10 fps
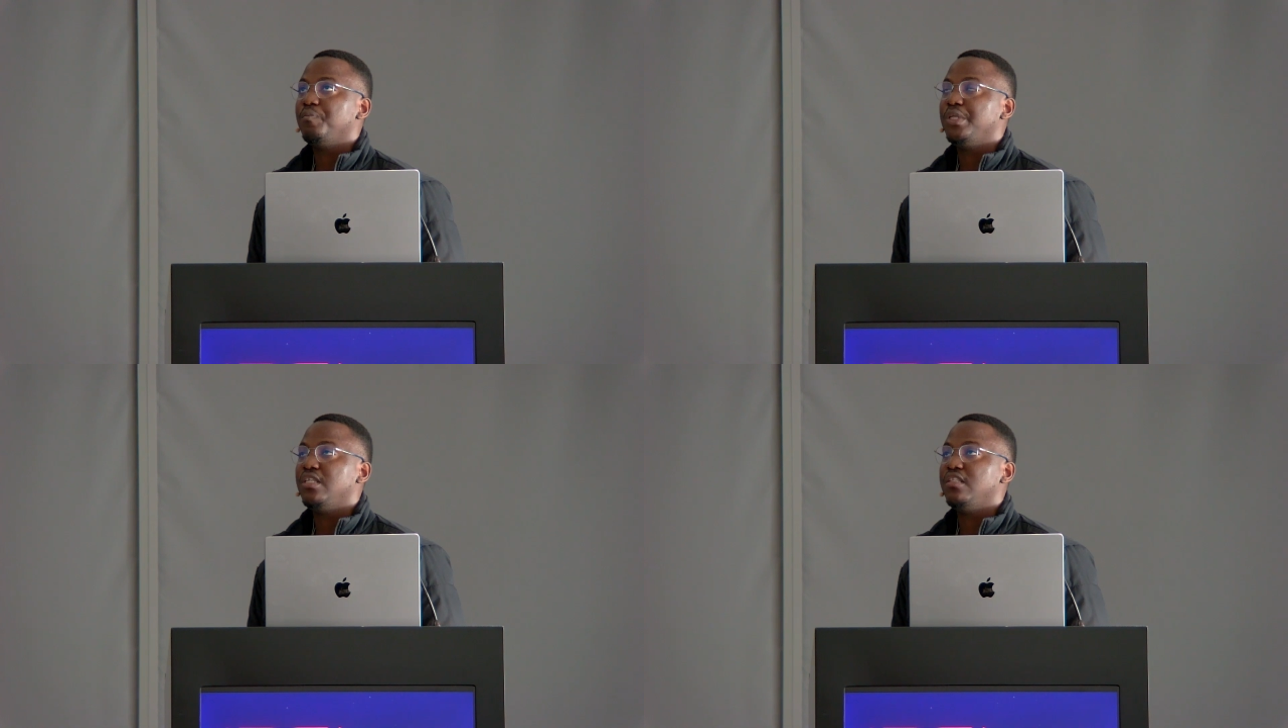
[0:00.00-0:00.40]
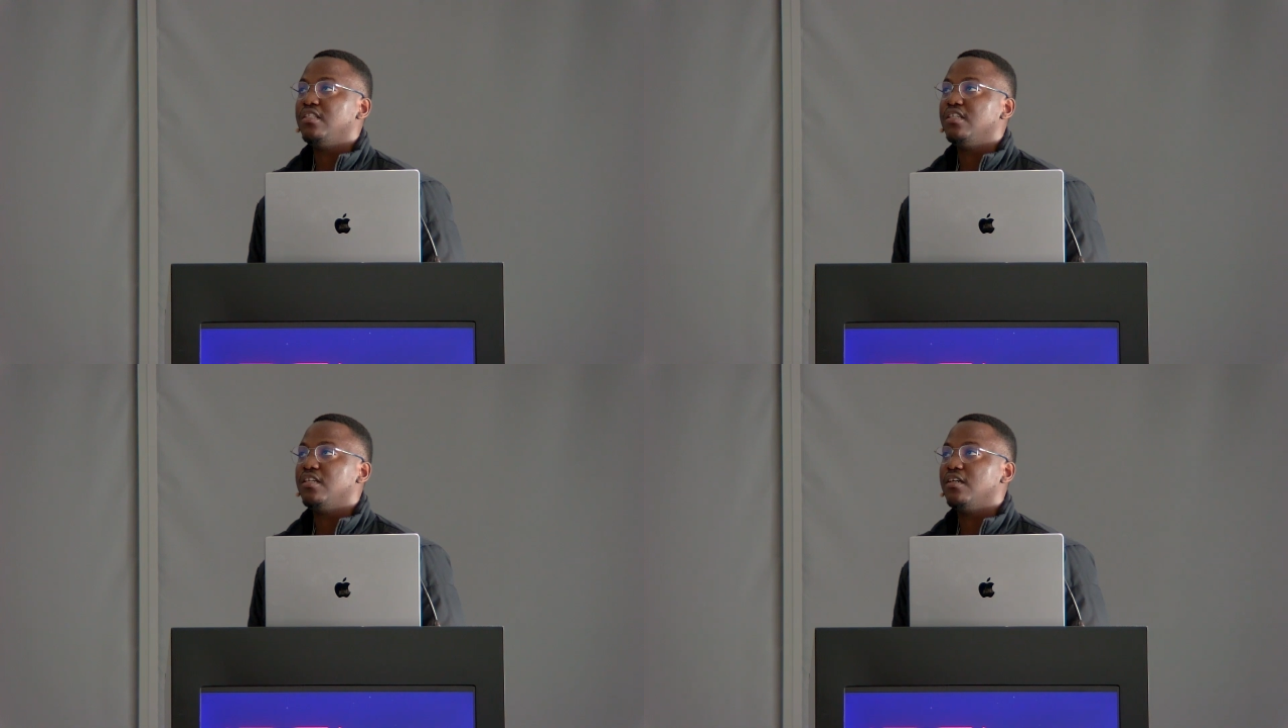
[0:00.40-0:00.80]
be
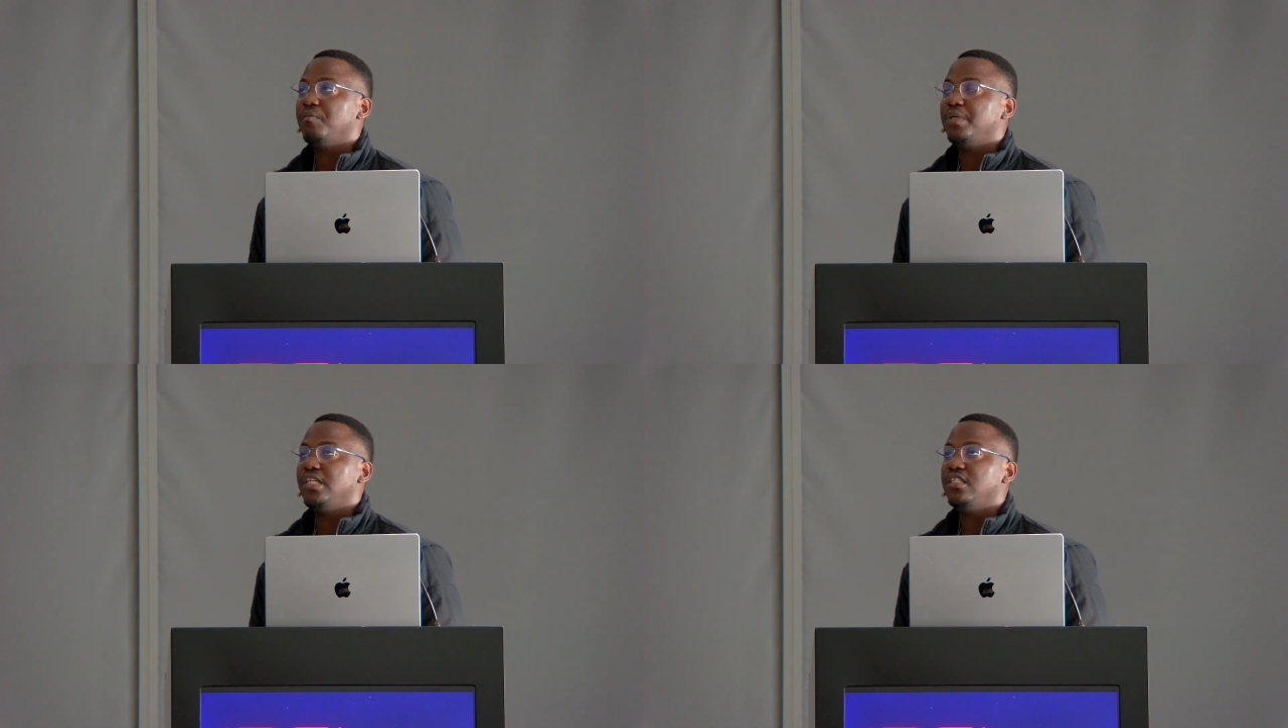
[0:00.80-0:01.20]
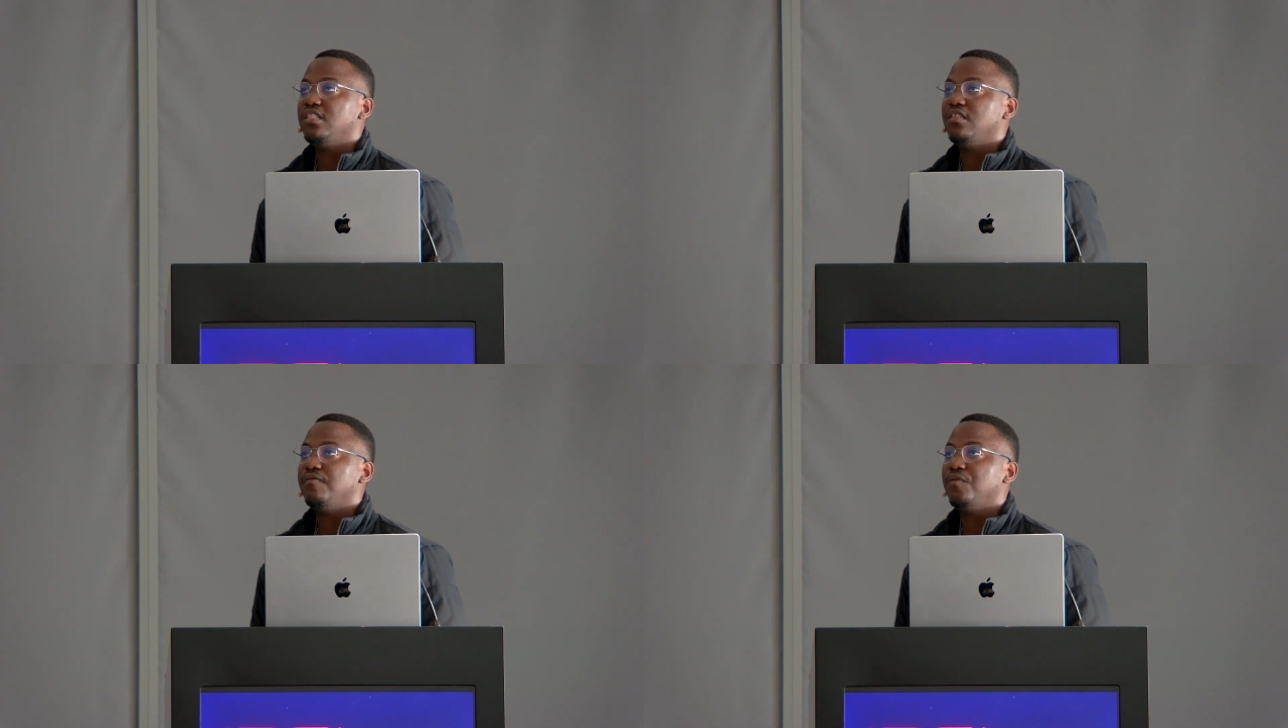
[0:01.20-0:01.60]
the
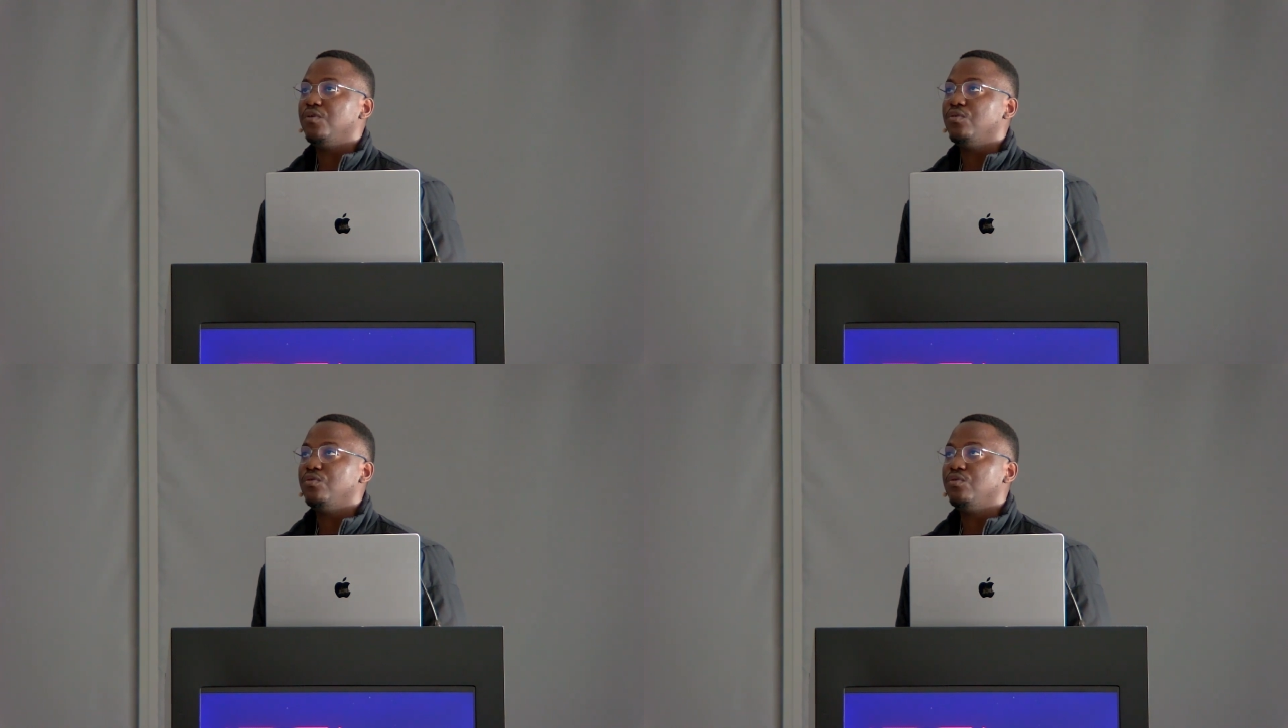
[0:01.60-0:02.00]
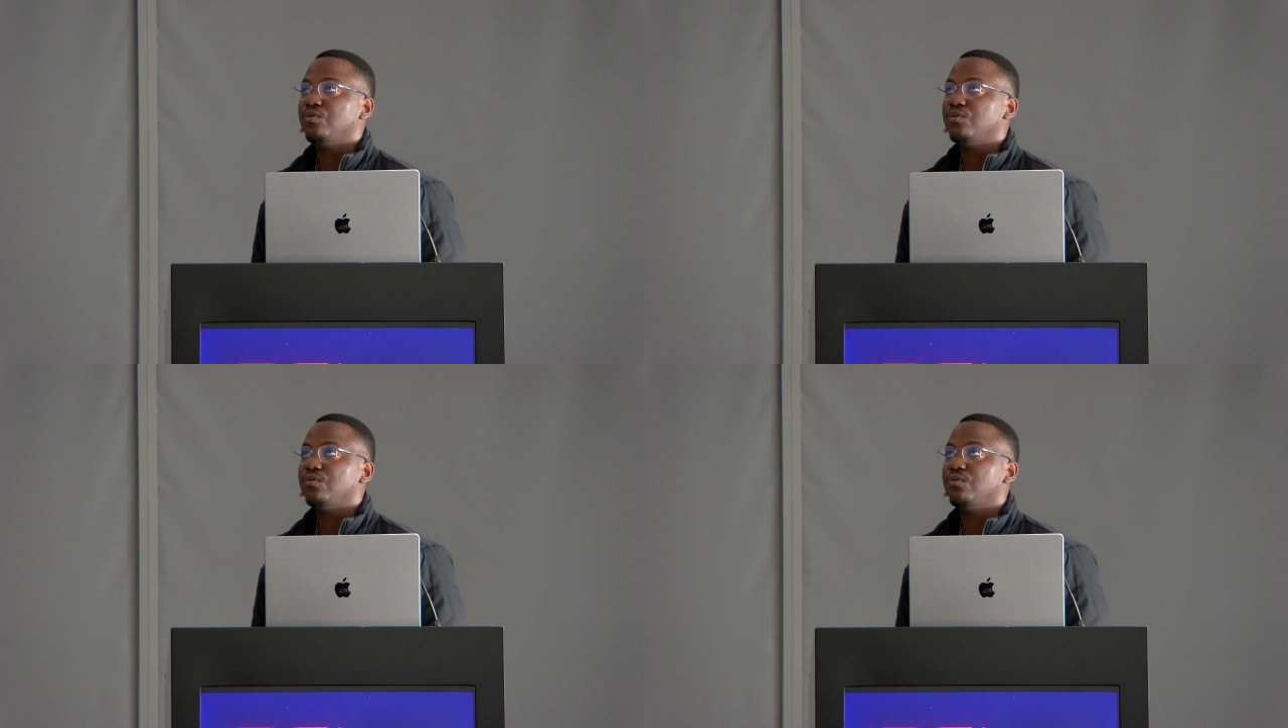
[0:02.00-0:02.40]
ability for you
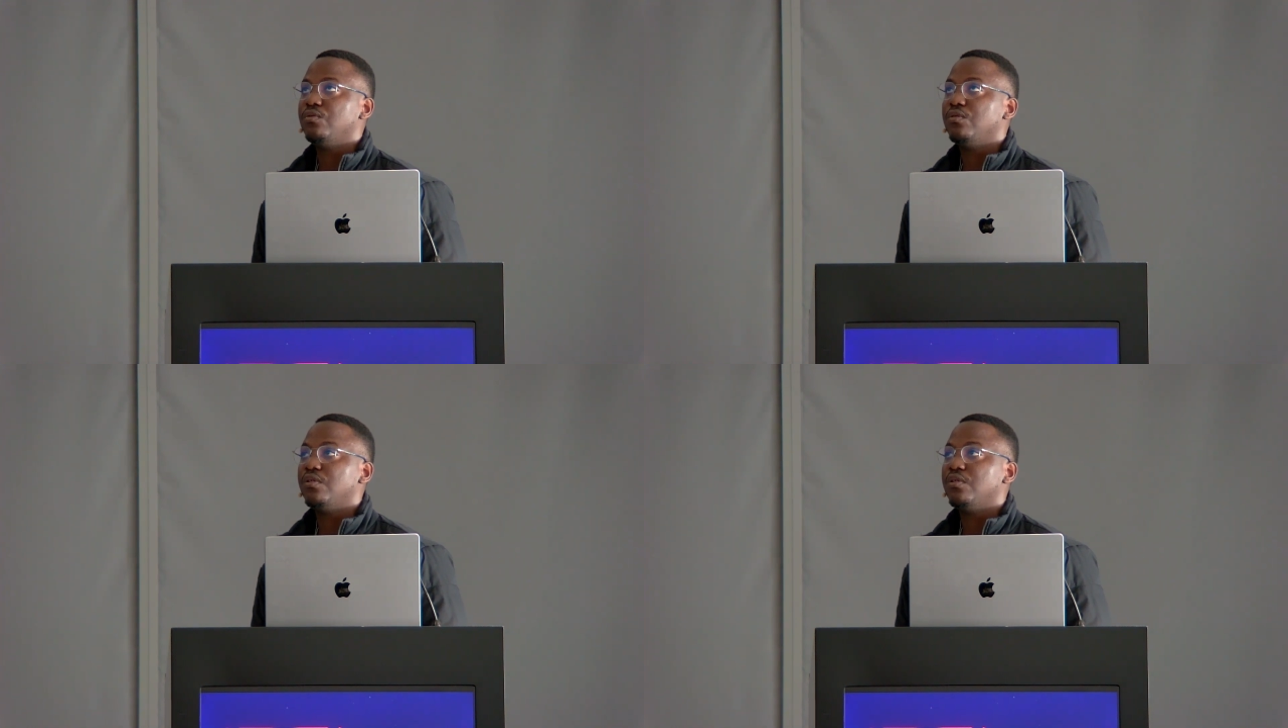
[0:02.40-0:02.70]
to,